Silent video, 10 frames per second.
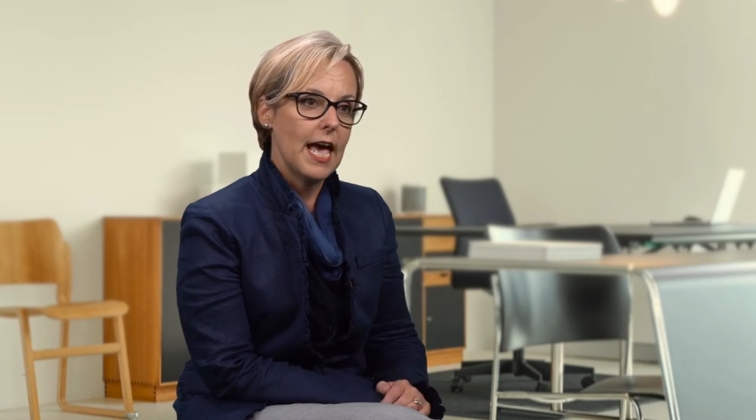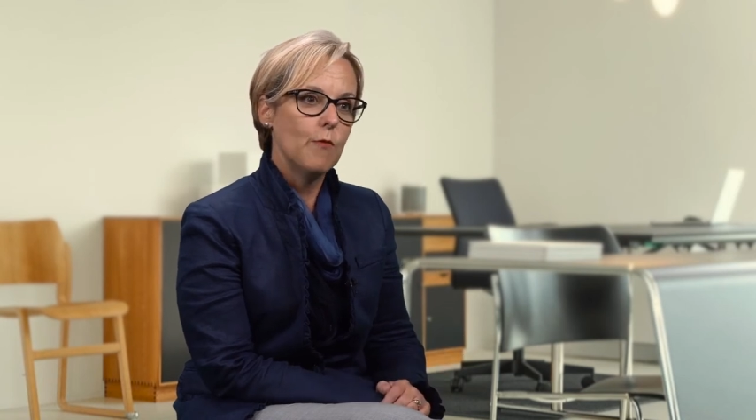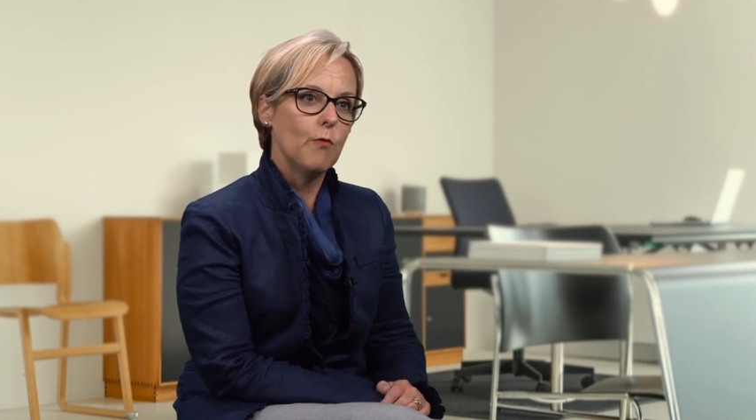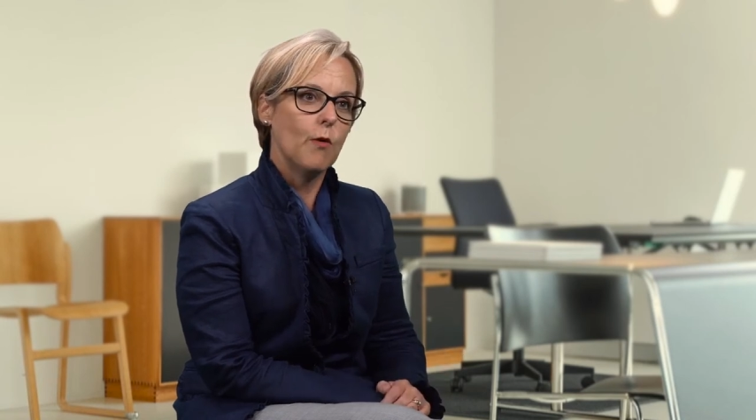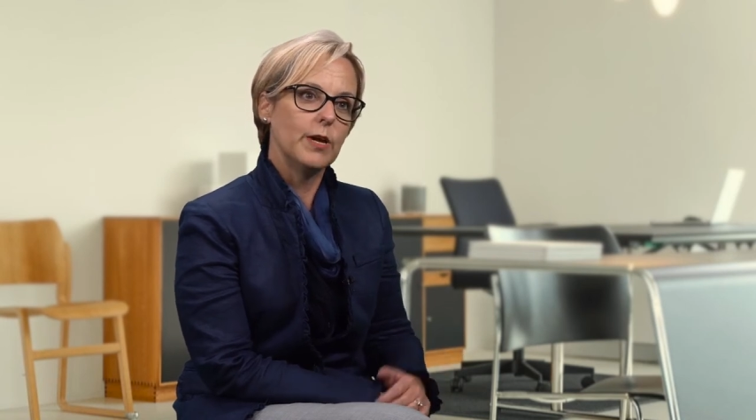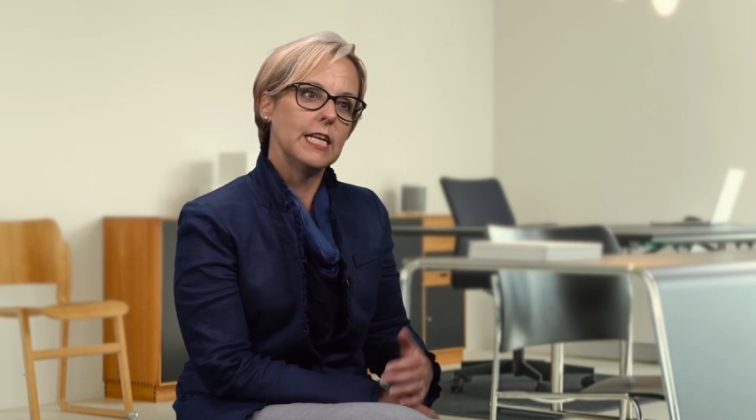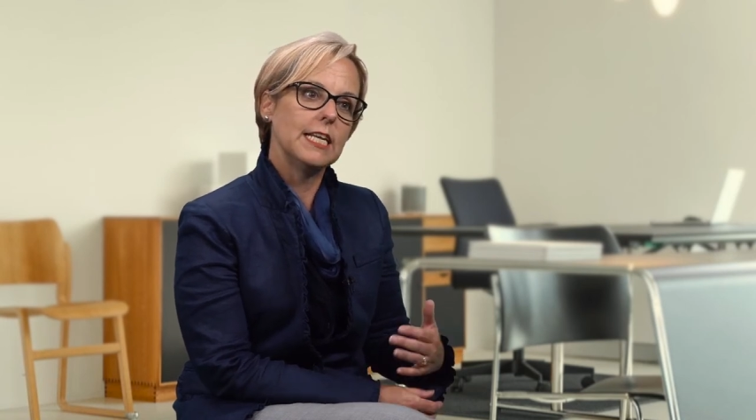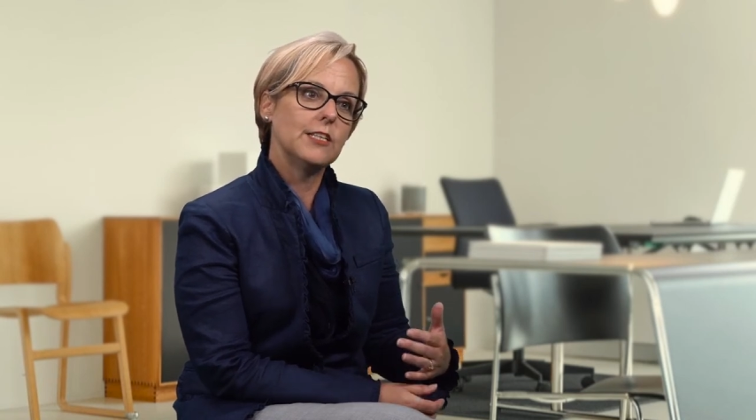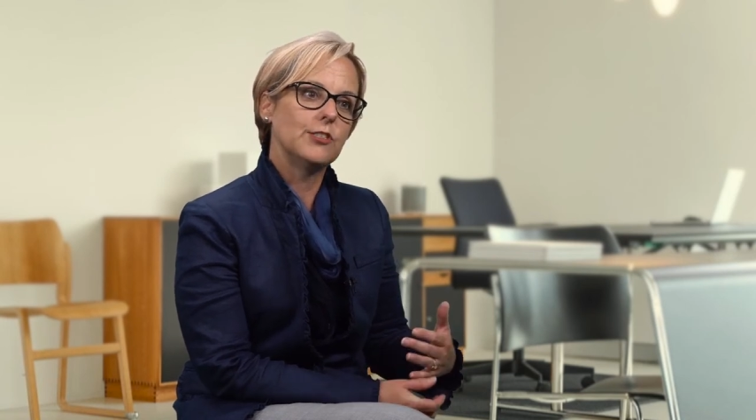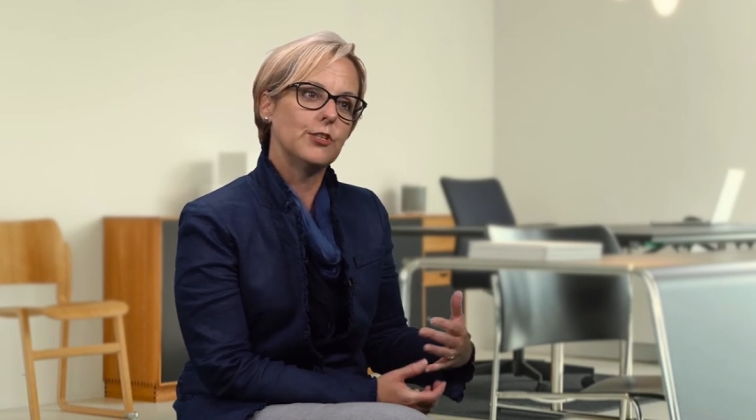And what we
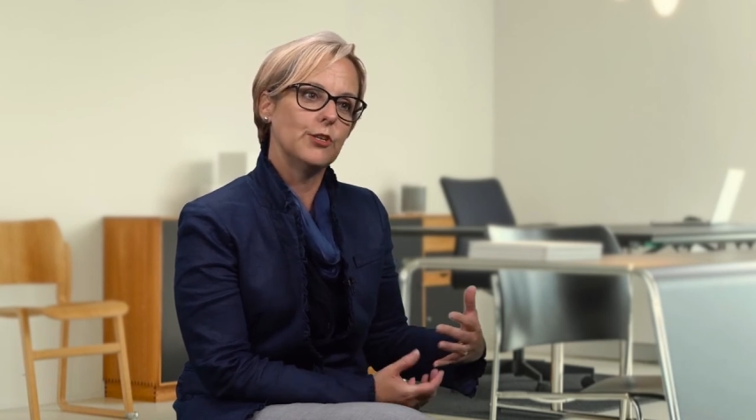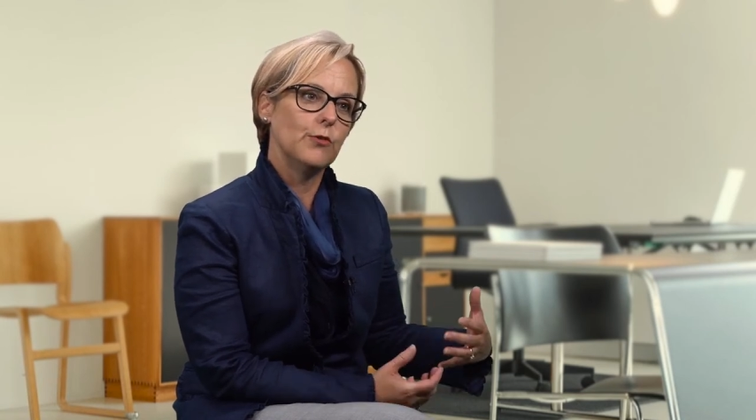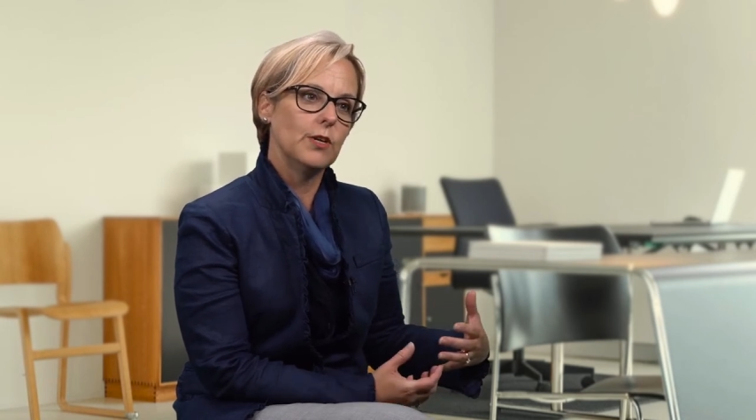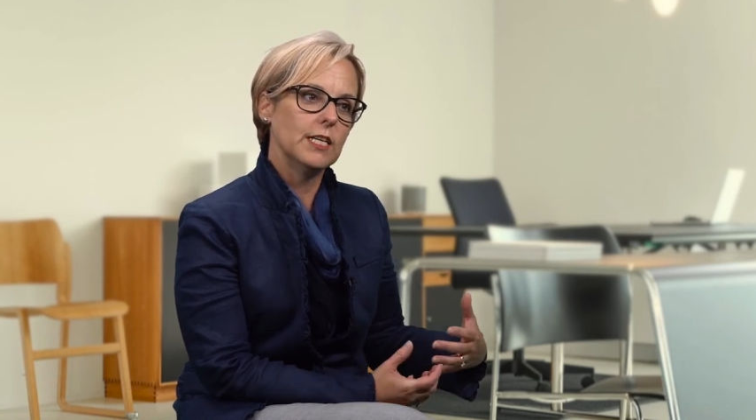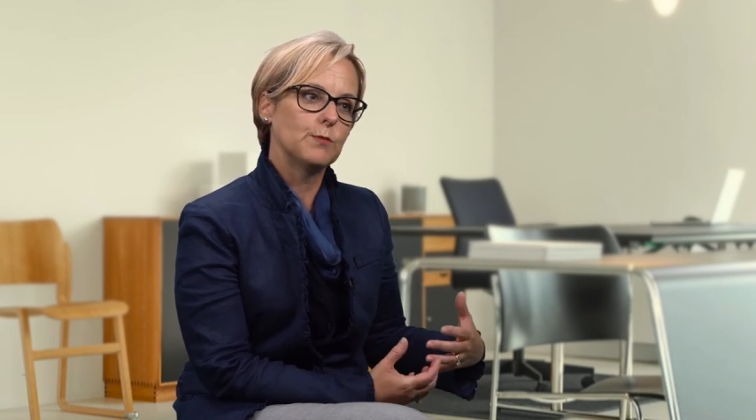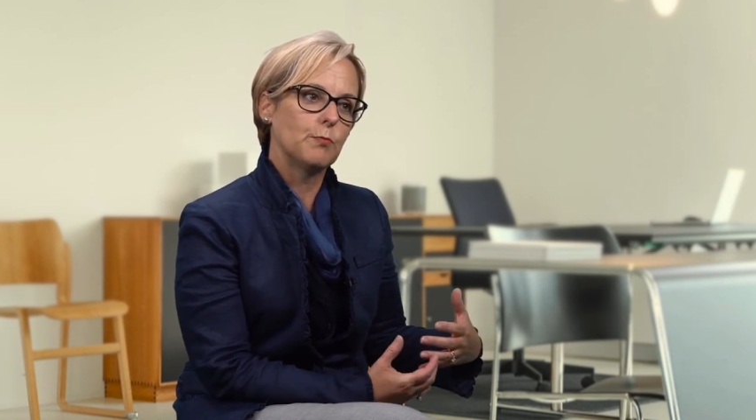need to do is